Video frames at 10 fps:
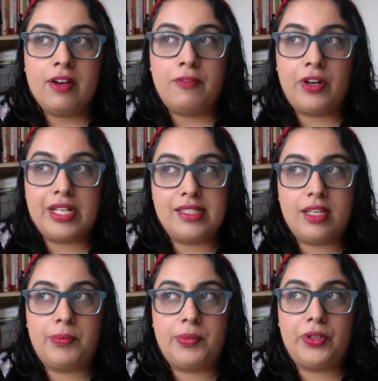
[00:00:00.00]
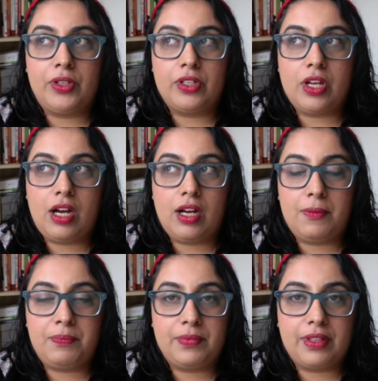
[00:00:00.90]
for example,
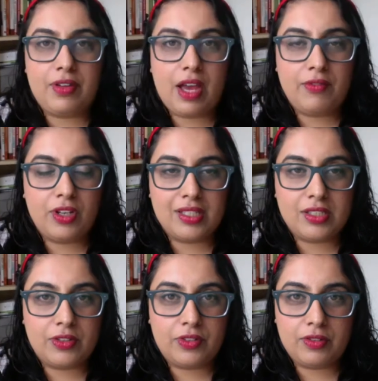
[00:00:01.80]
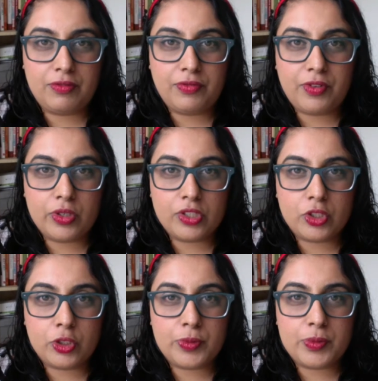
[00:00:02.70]
have you guys heard of focus
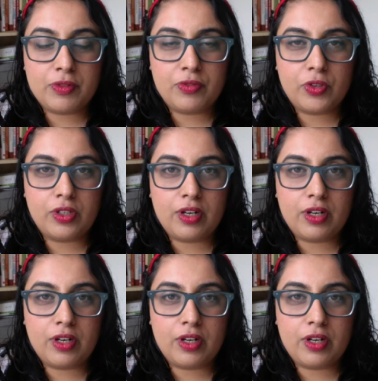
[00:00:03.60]
groups before?